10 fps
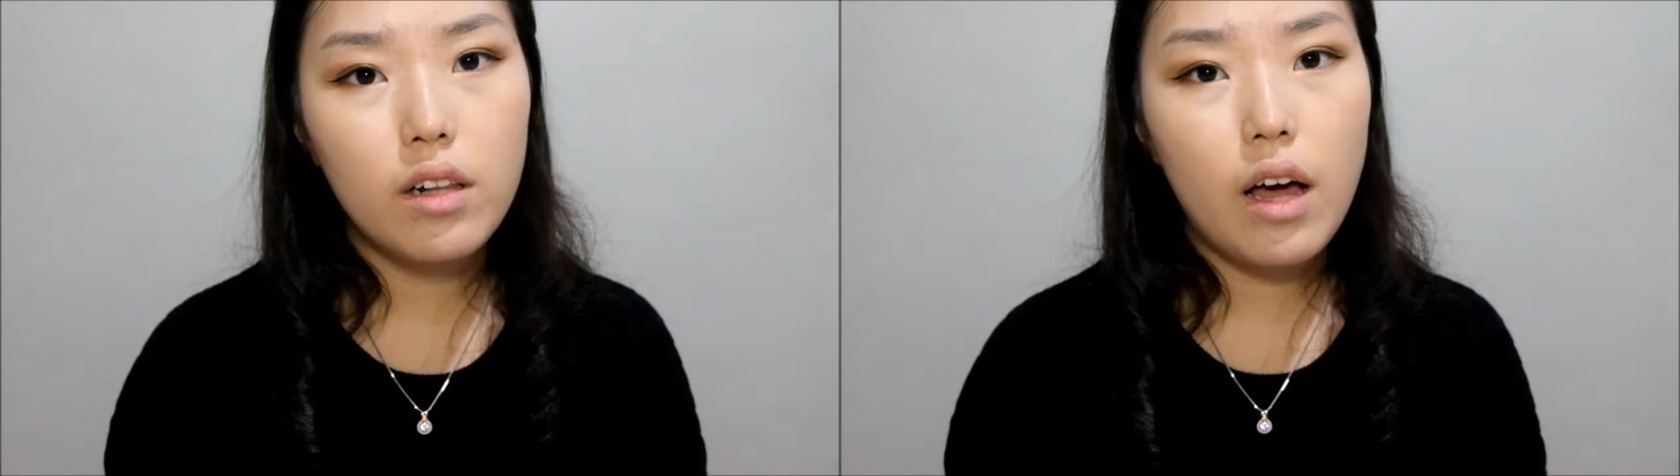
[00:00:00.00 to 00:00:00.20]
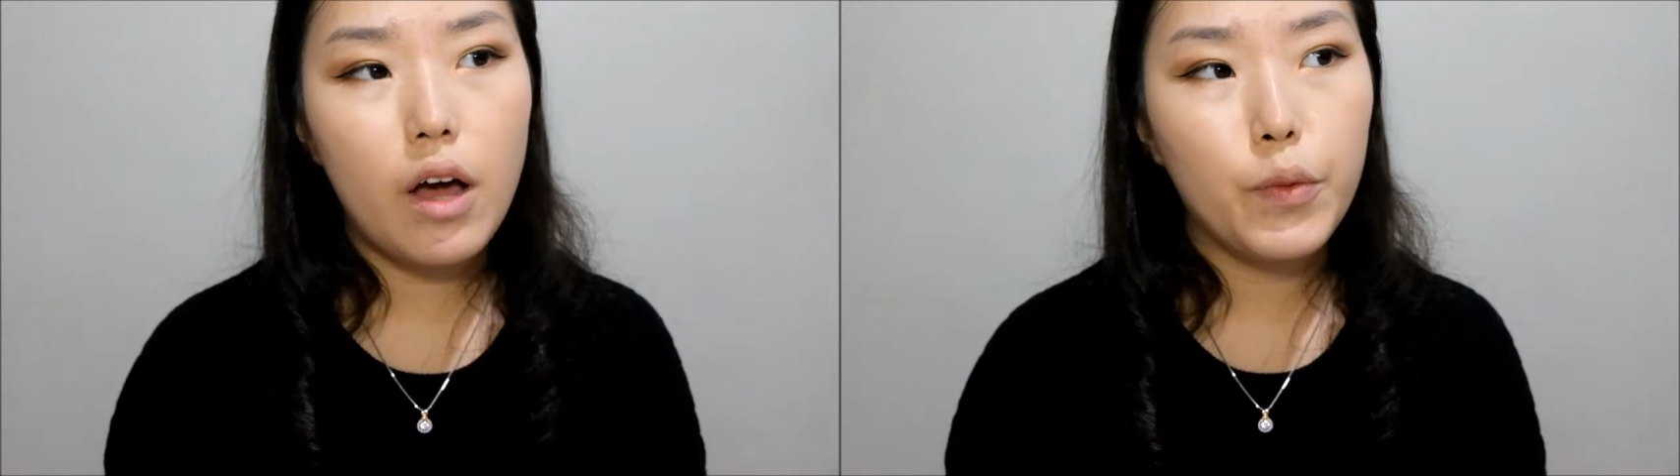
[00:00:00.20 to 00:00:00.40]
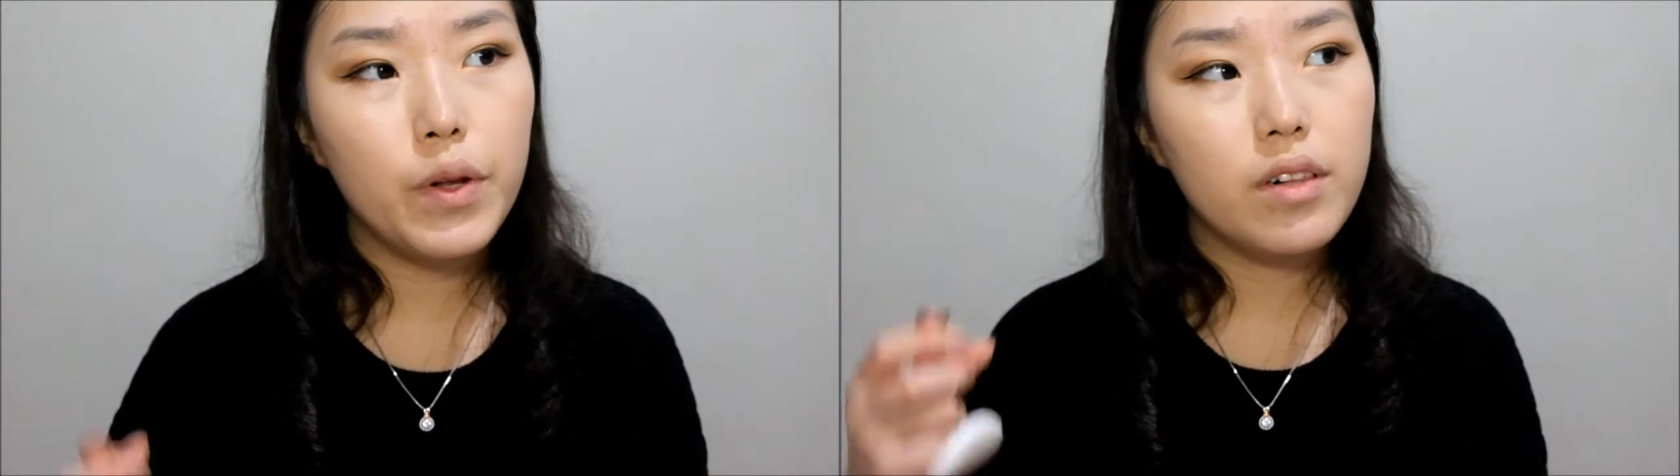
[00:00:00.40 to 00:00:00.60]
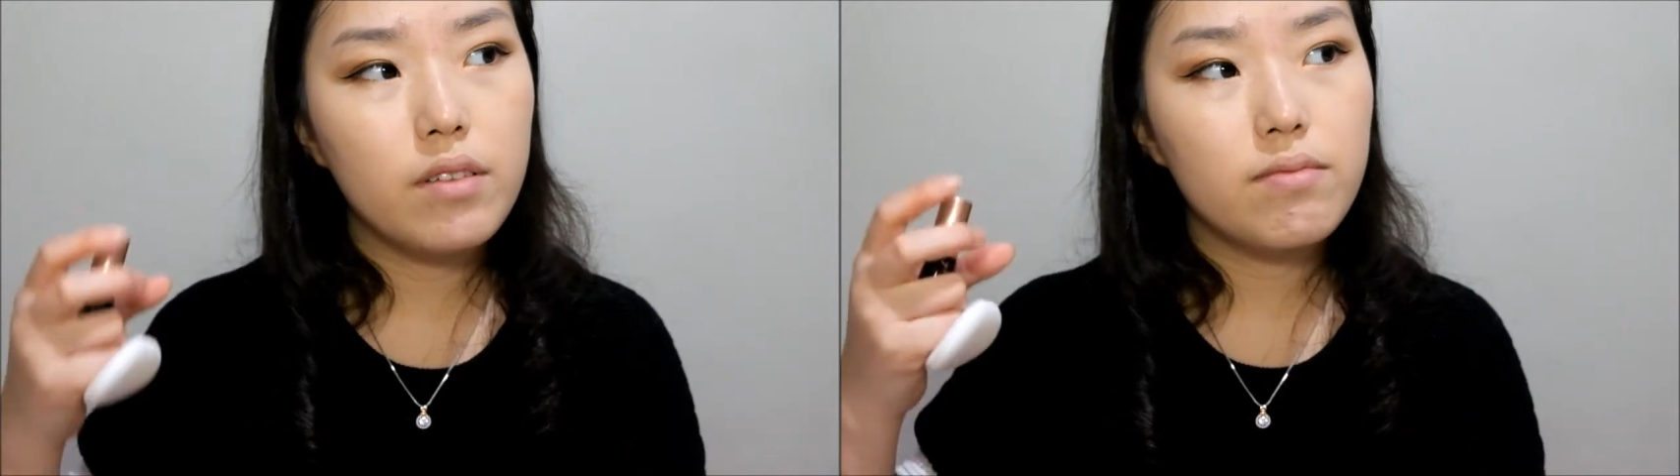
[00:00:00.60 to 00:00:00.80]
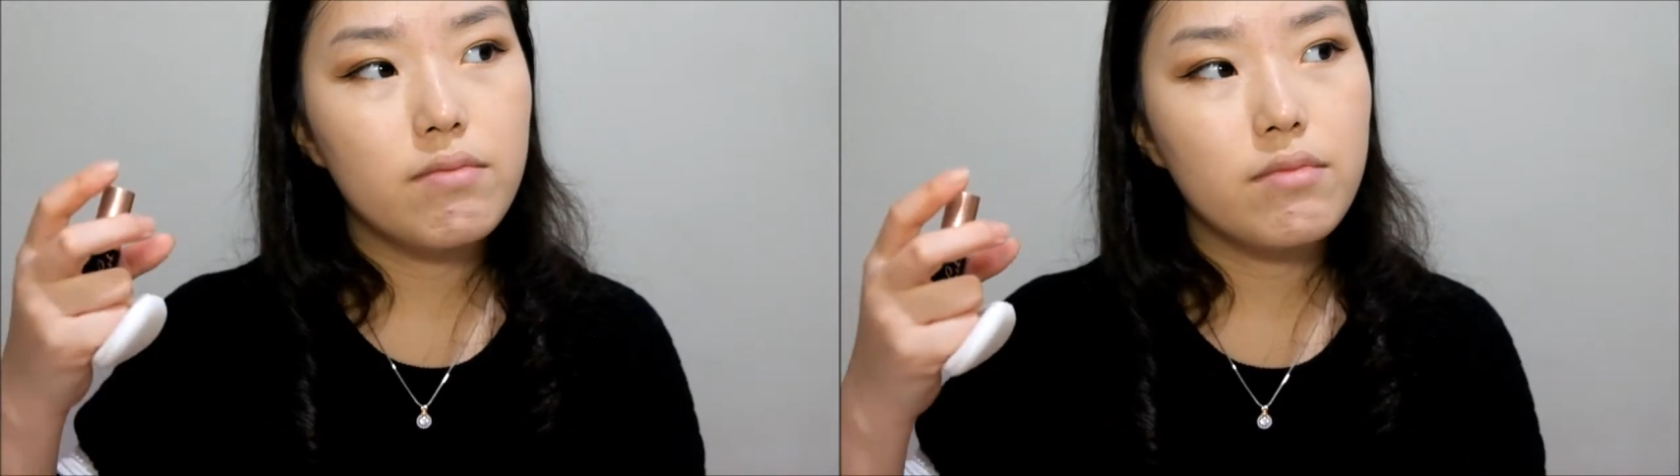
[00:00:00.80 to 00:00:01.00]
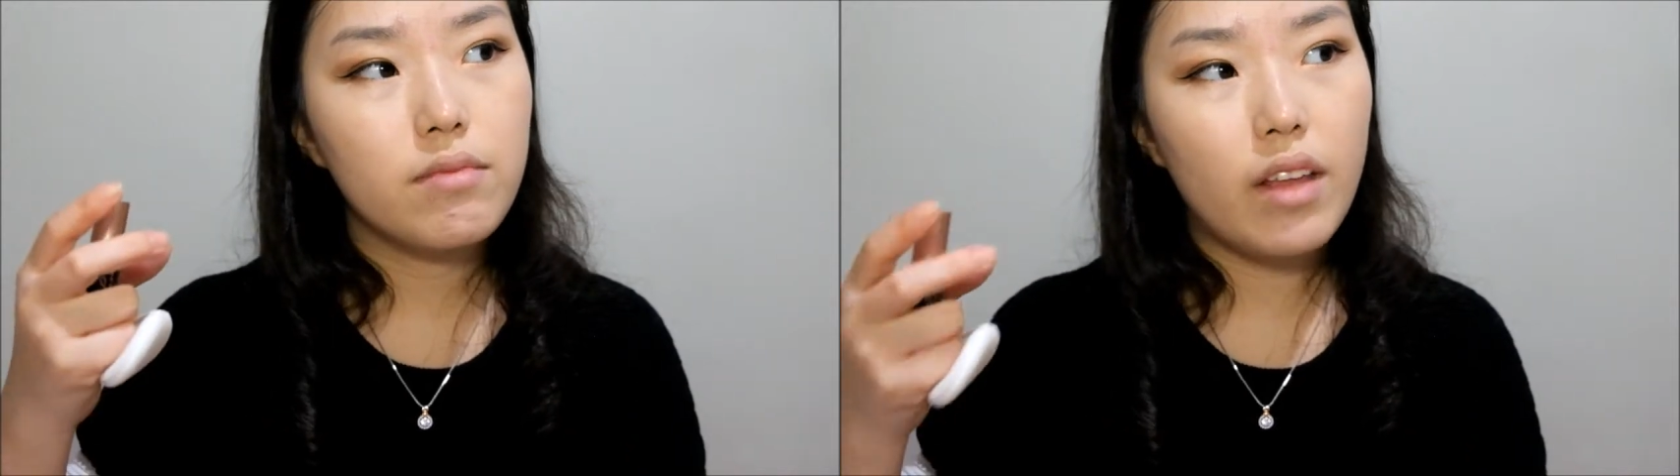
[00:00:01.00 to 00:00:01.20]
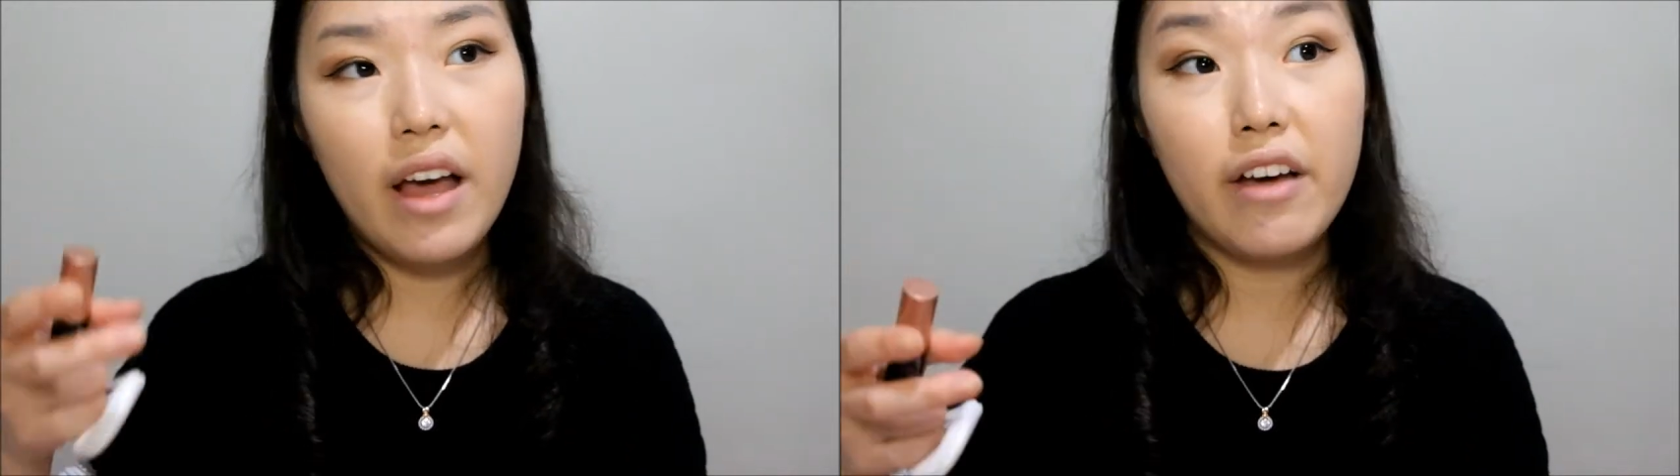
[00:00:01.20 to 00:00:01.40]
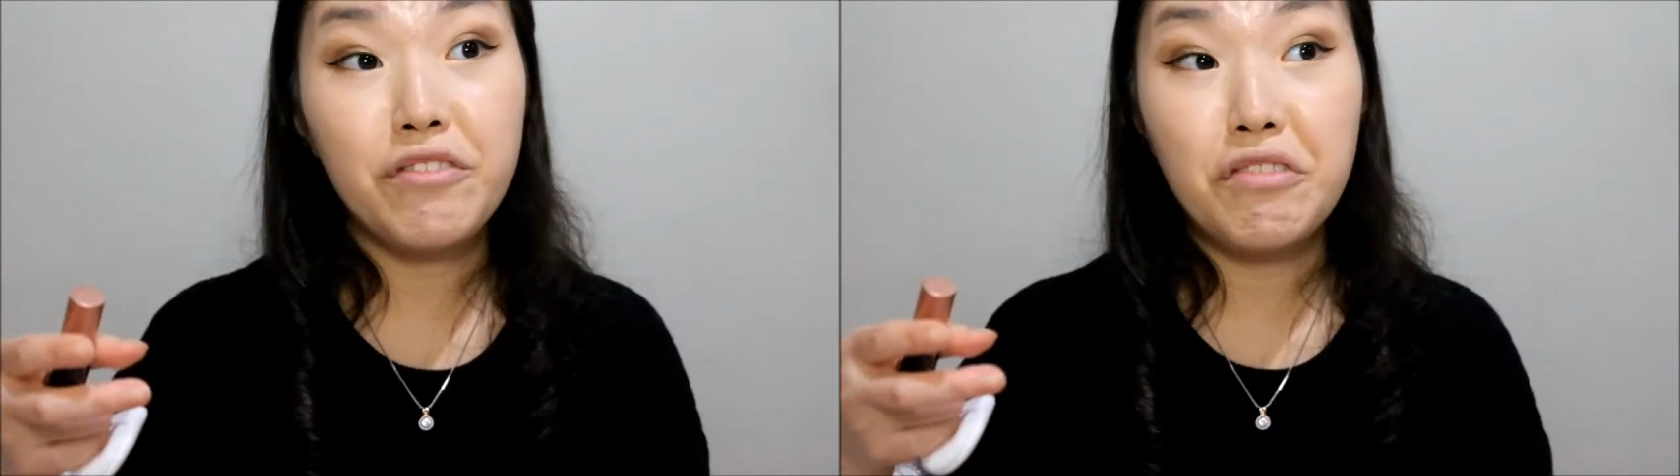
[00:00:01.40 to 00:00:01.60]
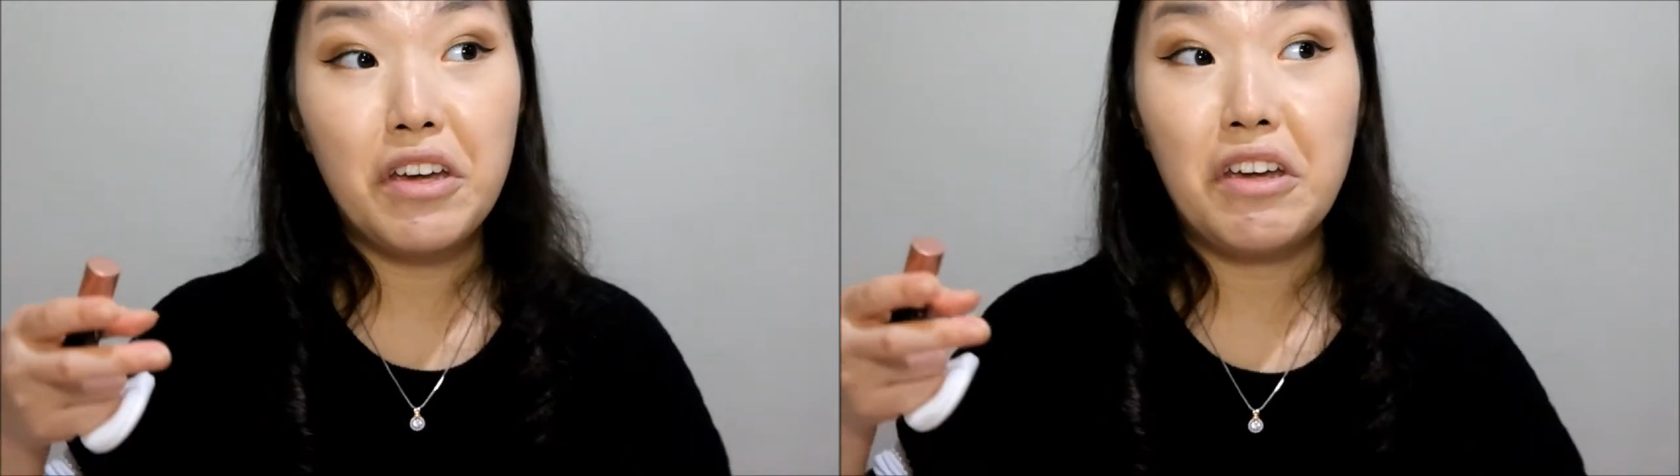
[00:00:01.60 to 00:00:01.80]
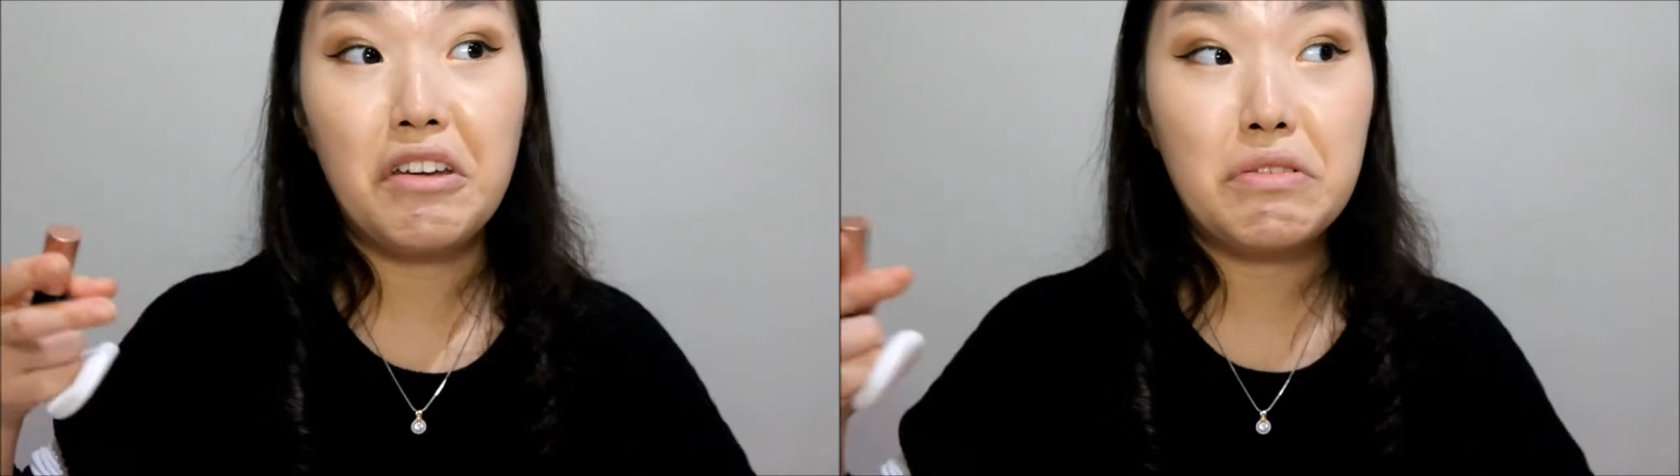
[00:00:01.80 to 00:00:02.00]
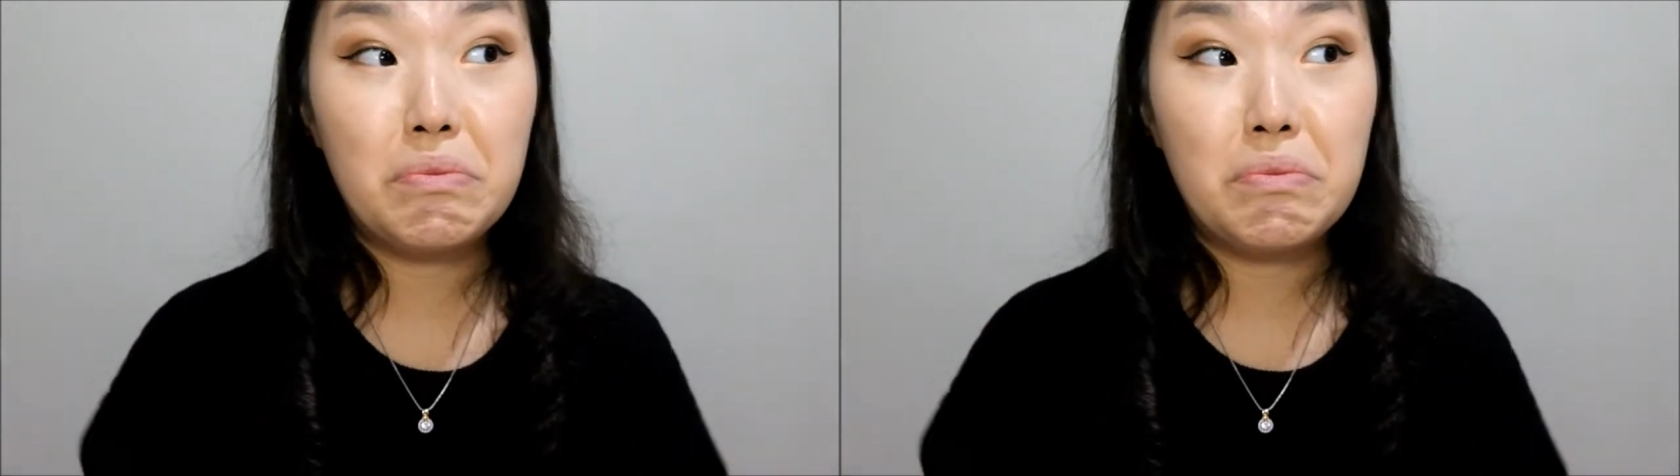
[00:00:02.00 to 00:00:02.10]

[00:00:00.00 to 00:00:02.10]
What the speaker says: I will have a